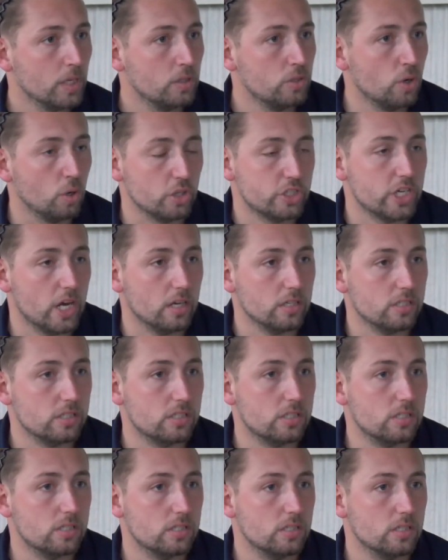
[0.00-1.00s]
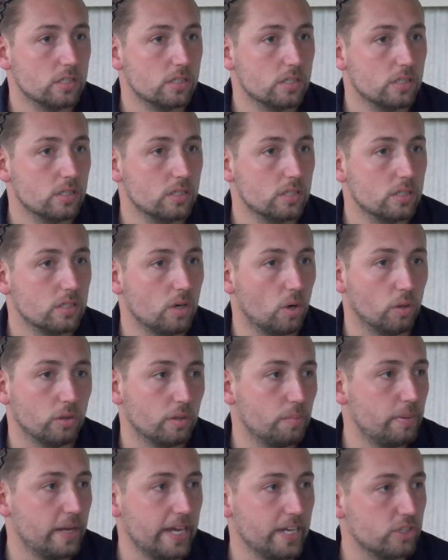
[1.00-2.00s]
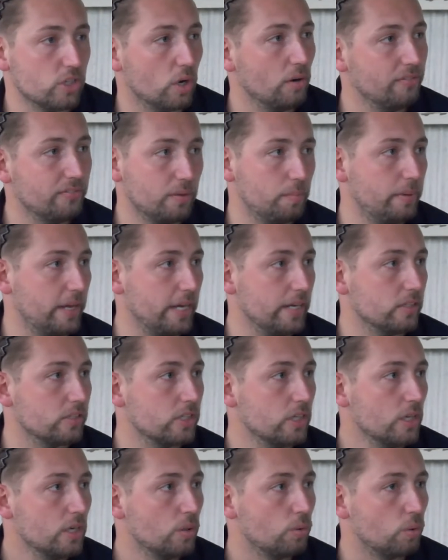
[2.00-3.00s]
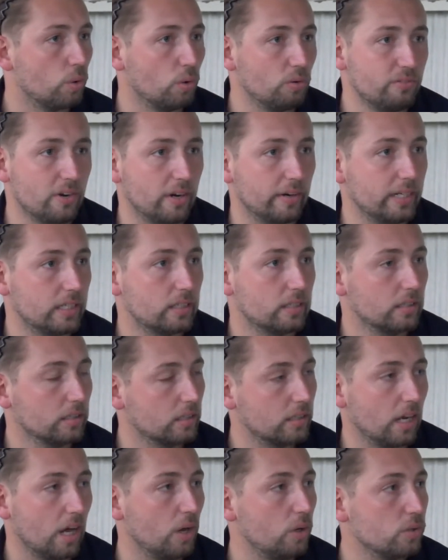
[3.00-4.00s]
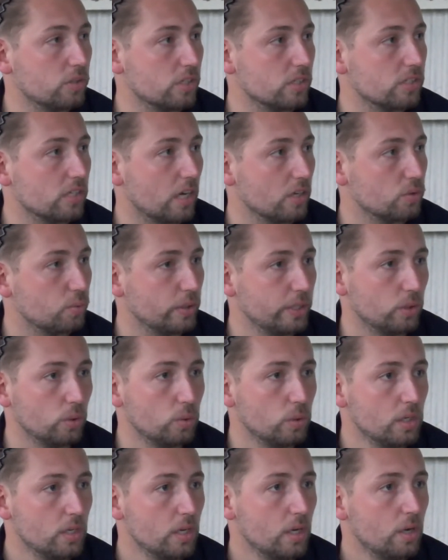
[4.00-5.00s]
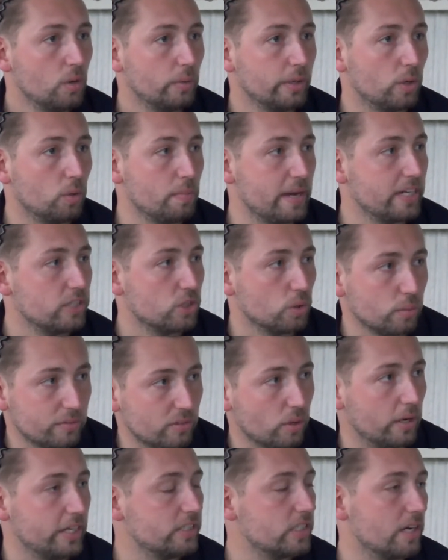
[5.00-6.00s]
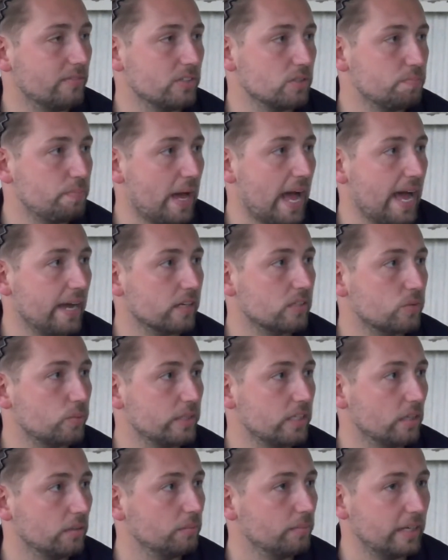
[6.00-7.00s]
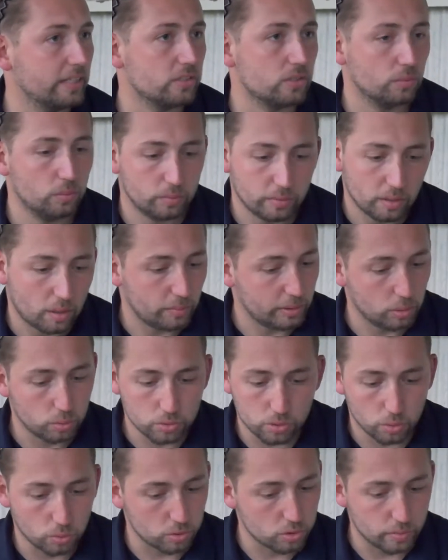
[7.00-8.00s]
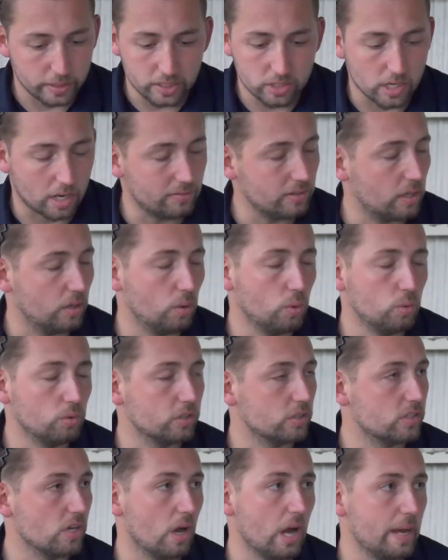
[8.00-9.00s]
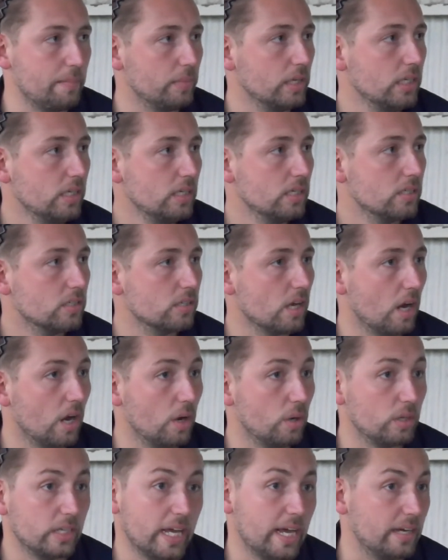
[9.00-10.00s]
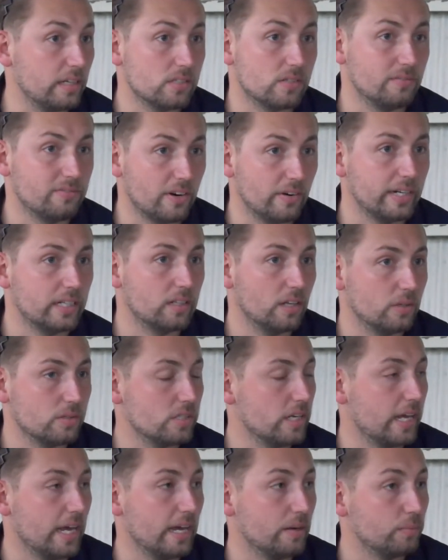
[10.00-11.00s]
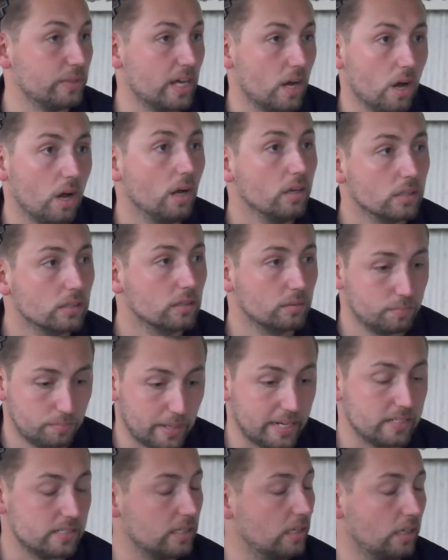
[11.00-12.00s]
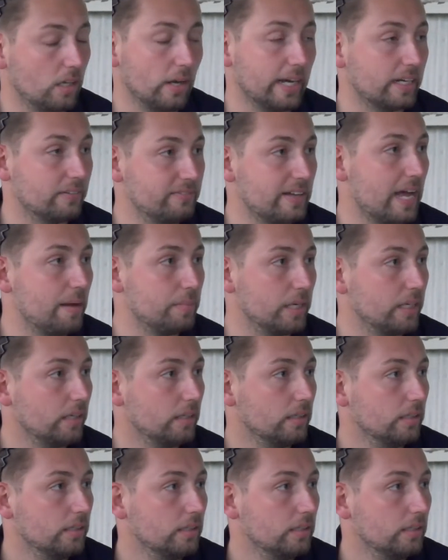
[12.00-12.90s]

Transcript: Not just on the pitch, off the pitch. We're all very close as such. We all make sure we've got each other's backs. We make sure we all talk to each other all the time. So yeah, it's a very close knit, and we are basically like a family.